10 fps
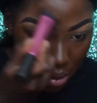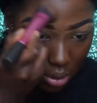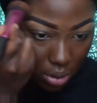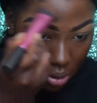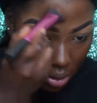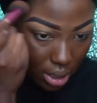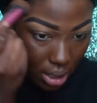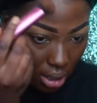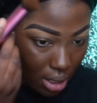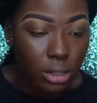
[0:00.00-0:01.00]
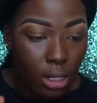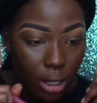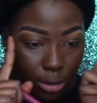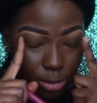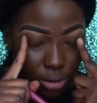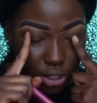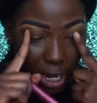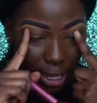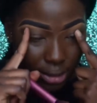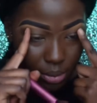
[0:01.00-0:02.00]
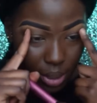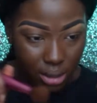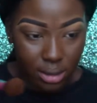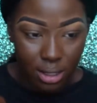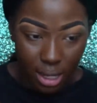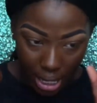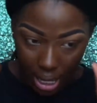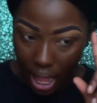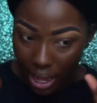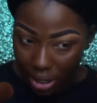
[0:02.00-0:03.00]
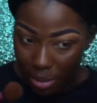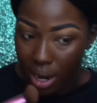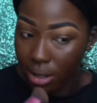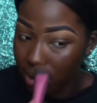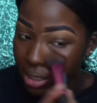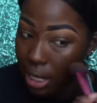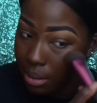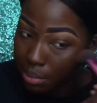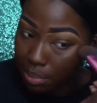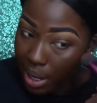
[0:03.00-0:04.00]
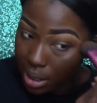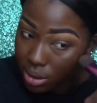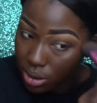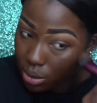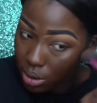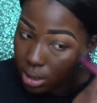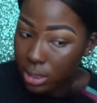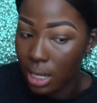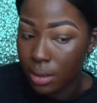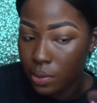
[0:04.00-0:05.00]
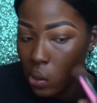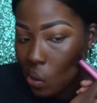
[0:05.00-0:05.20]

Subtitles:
Or don't chat about the halo brows, because I'm about to sort those out.